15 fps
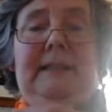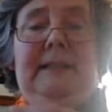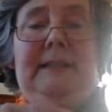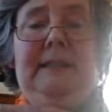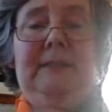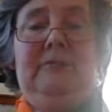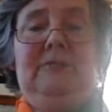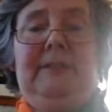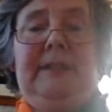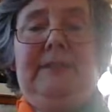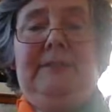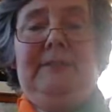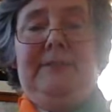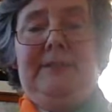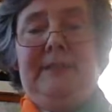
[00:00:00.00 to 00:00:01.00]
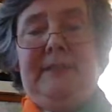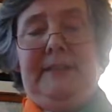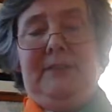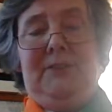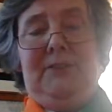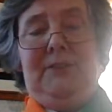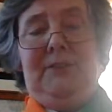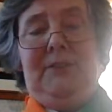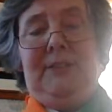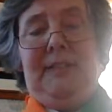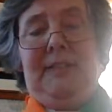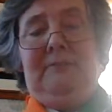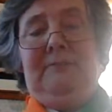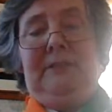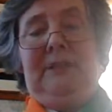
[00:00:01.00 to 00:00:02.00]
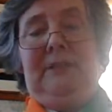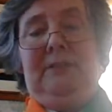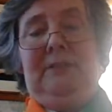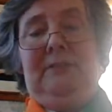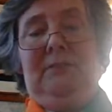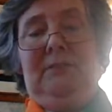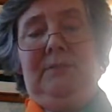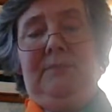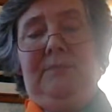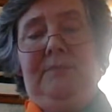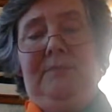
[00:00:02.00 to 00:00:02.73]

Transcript: and round and just decorate along.